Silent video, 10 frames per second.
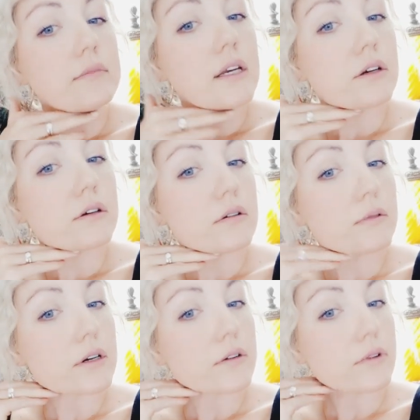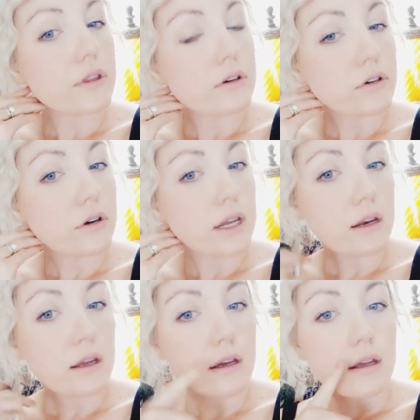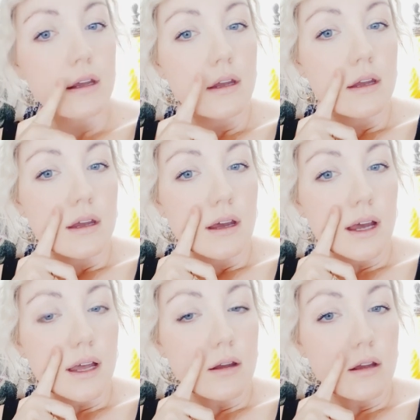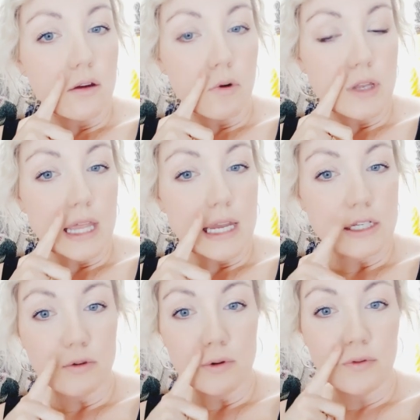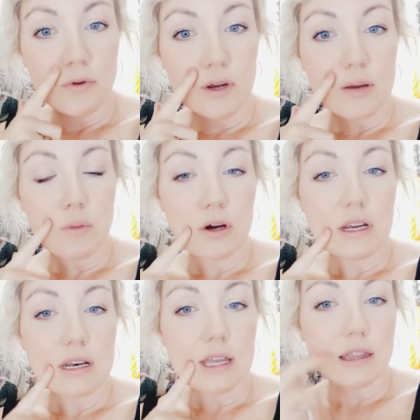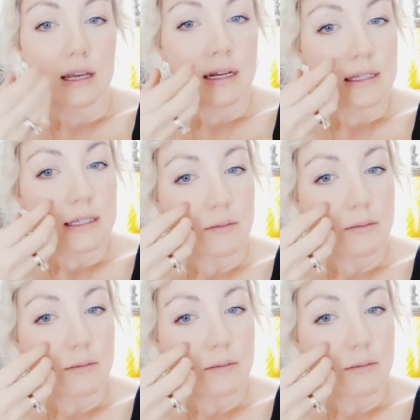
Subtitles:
You know, I want to avoid the turkey neck. I would like to avoid marionette lines